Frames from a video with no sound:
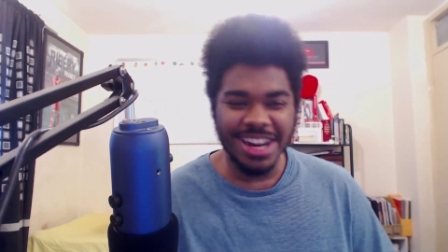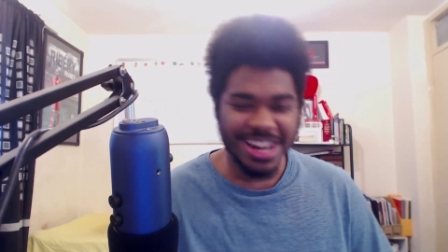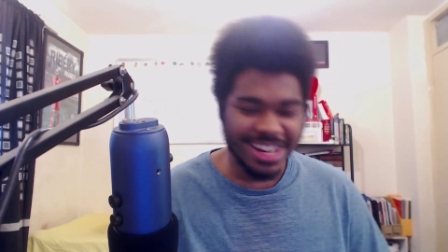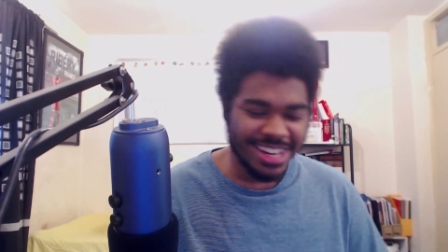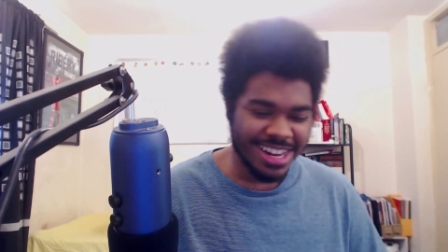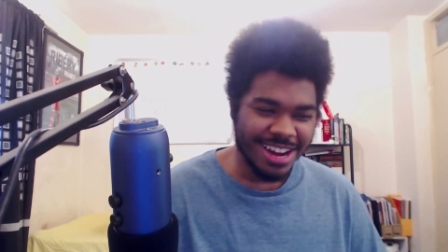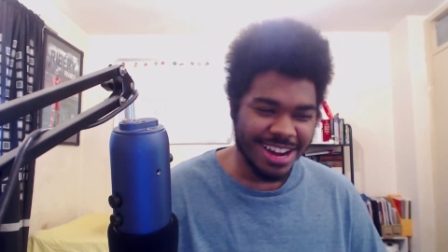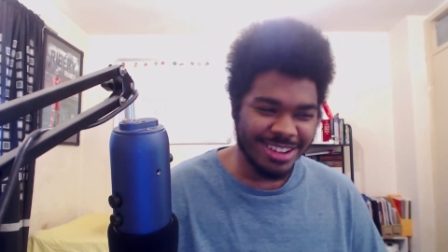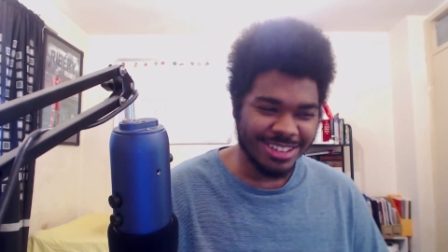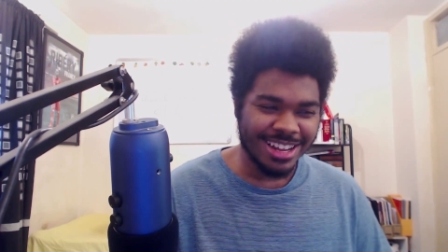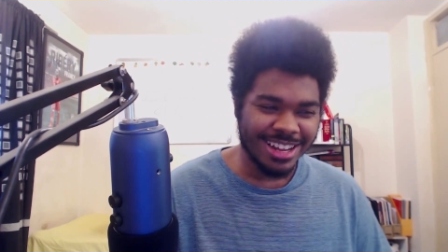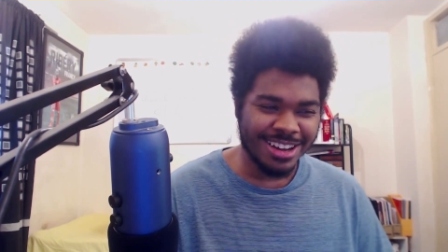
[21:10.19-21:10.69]
and
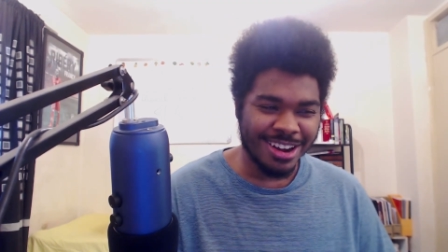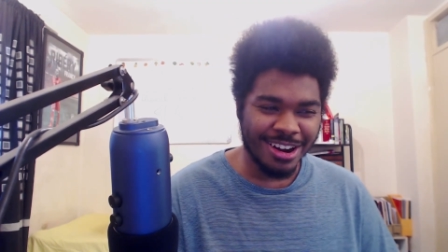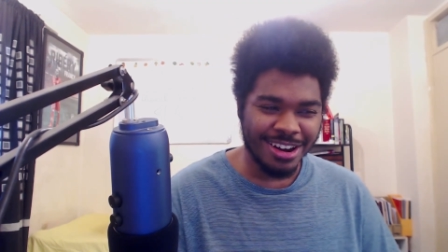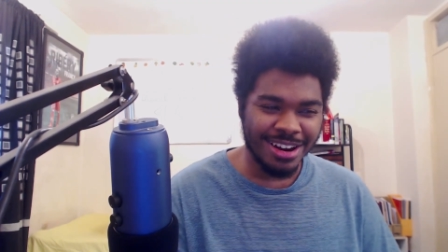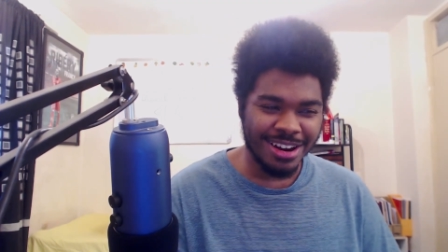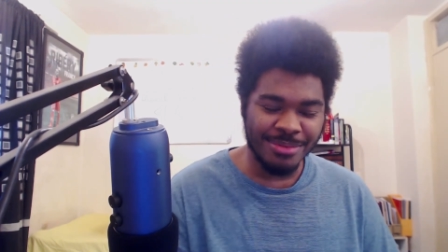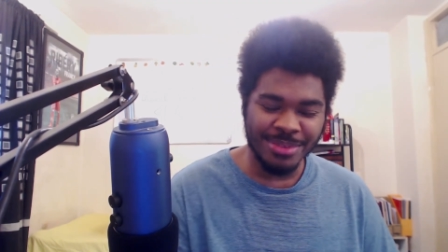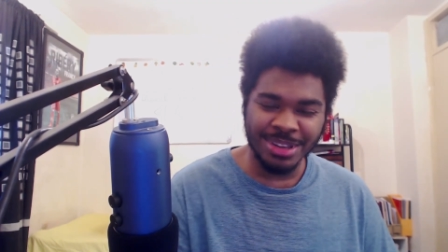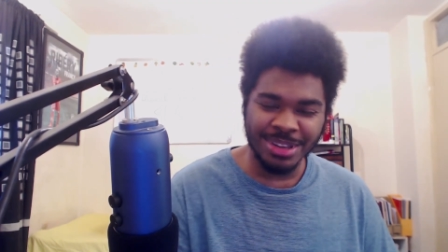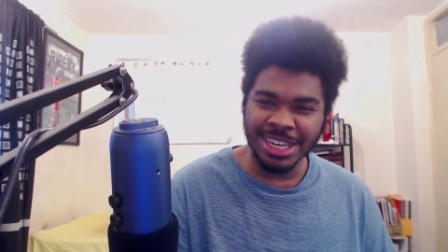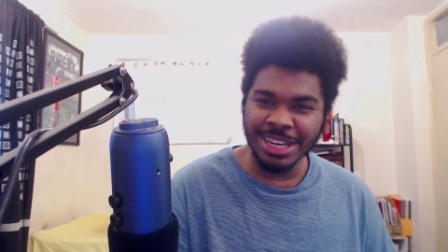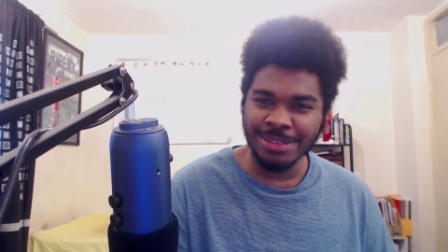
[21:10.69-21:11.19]
then I was like, oh,
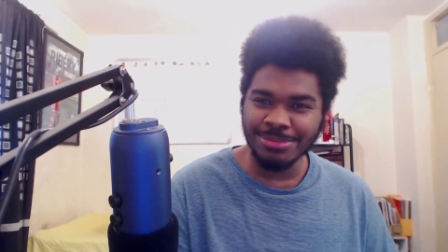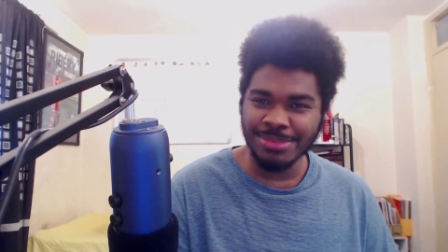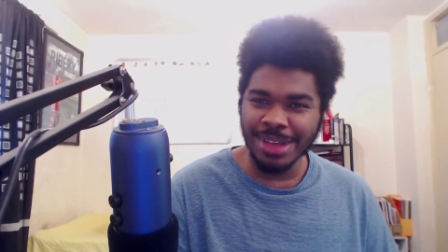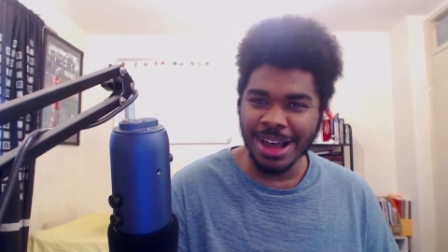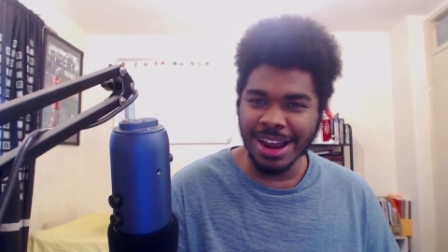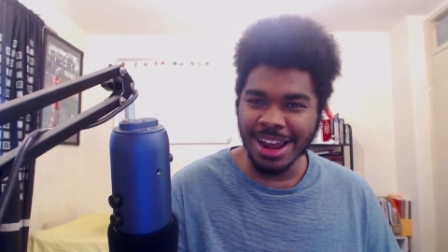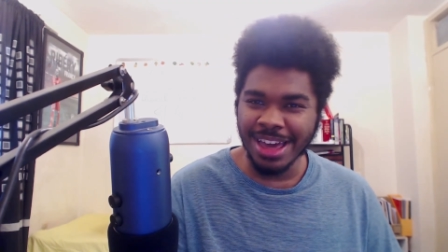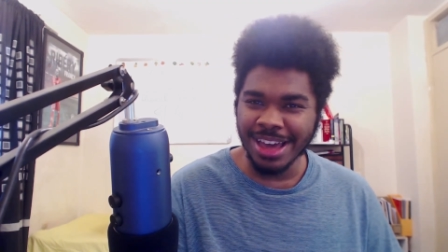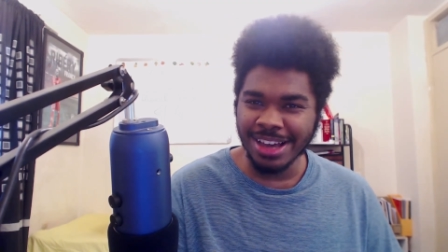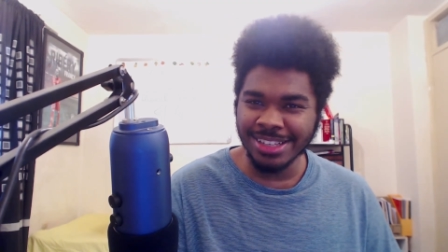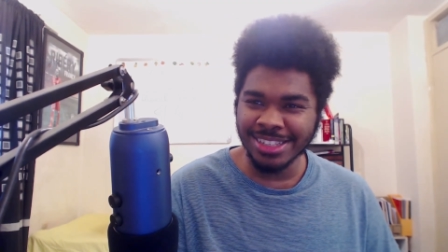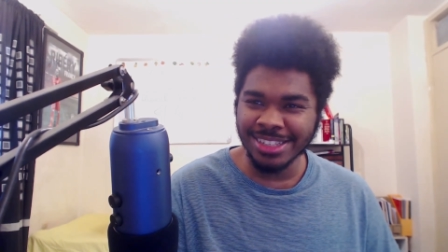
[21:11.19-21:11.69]
let me keep
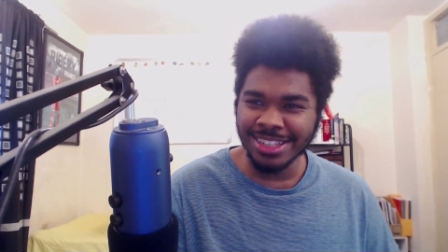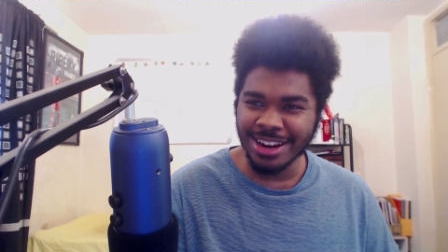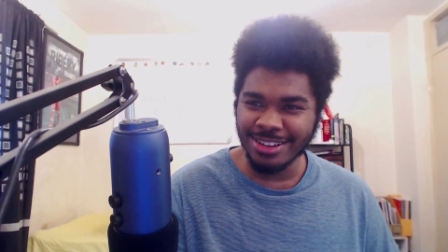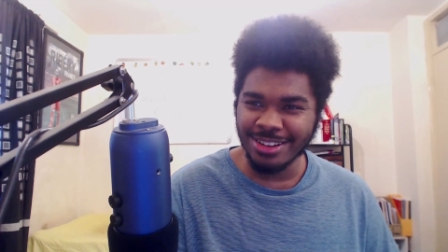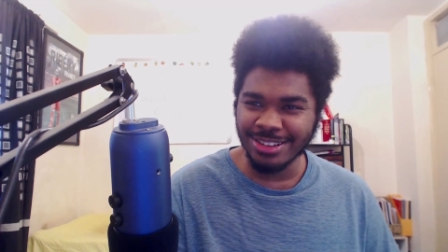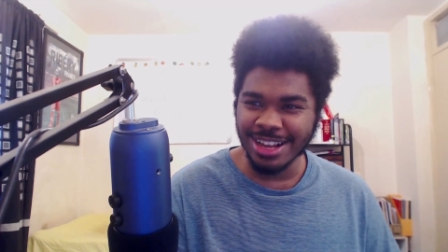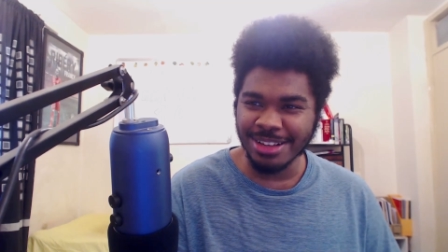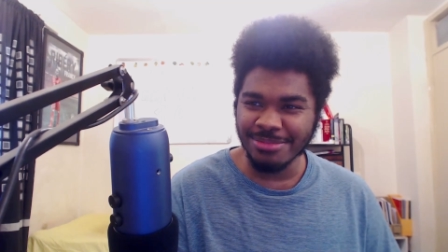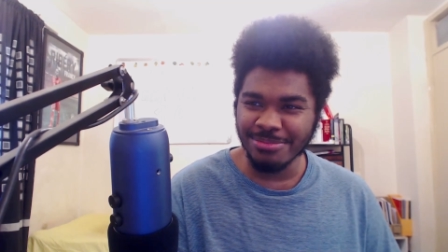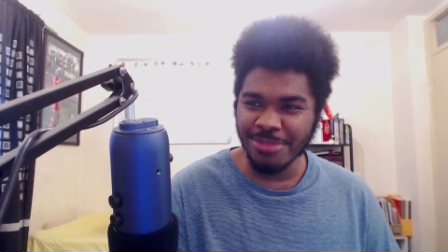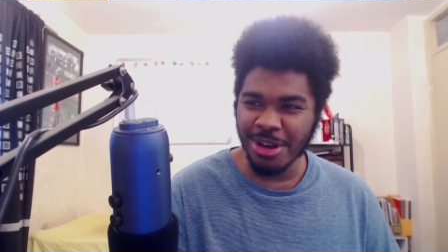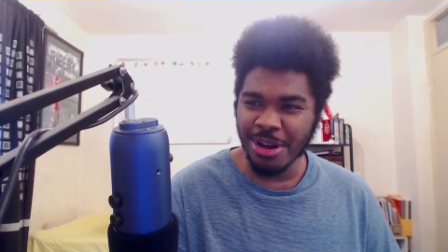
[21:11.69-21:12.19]
that X, and I was
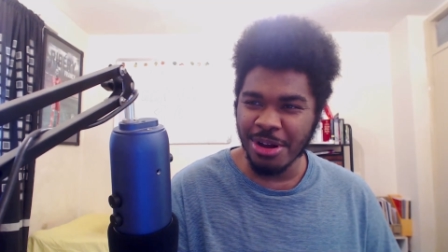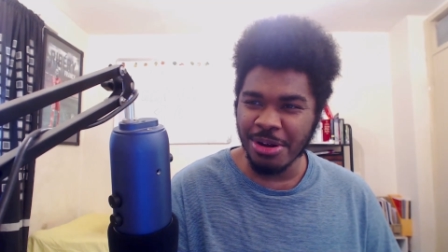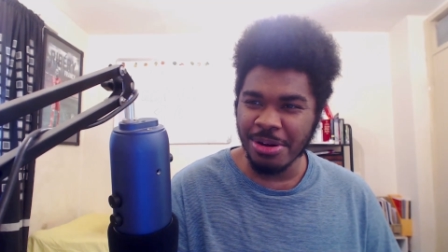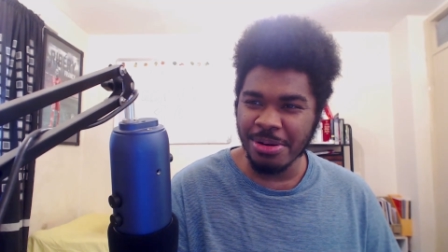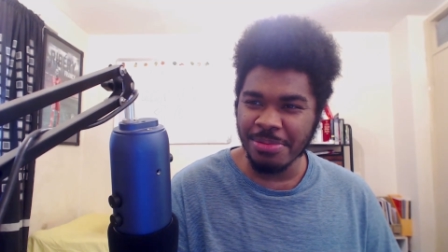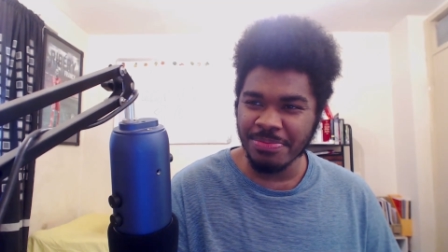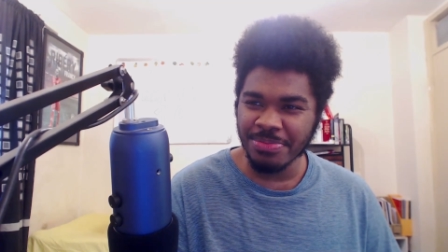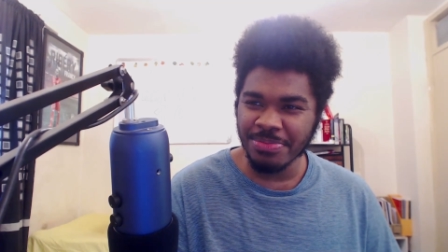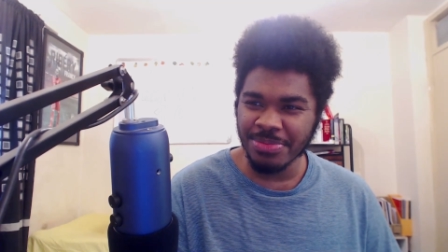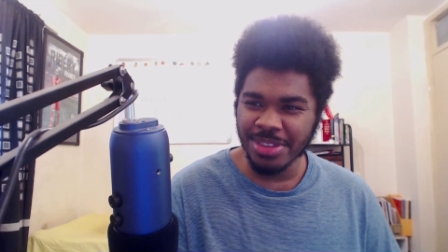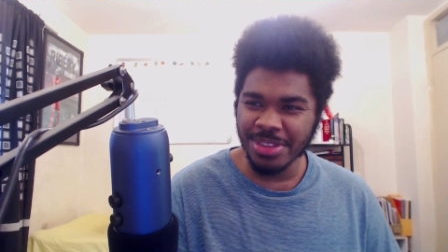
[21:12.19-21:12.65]
like, um.